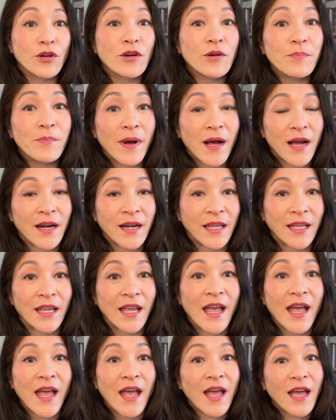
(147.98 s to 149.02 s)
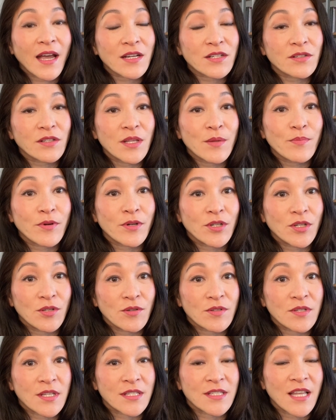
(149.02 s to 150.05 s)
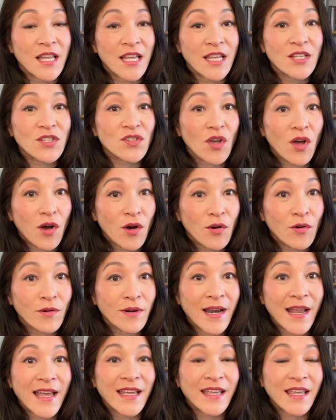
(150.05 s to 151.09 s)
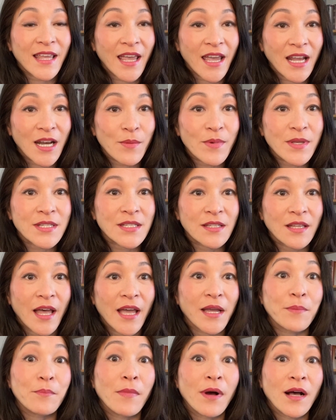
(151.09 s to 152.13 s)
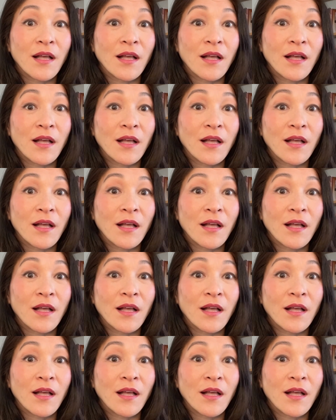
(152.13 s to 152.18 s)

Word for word: Your body actually produces its own cannabis like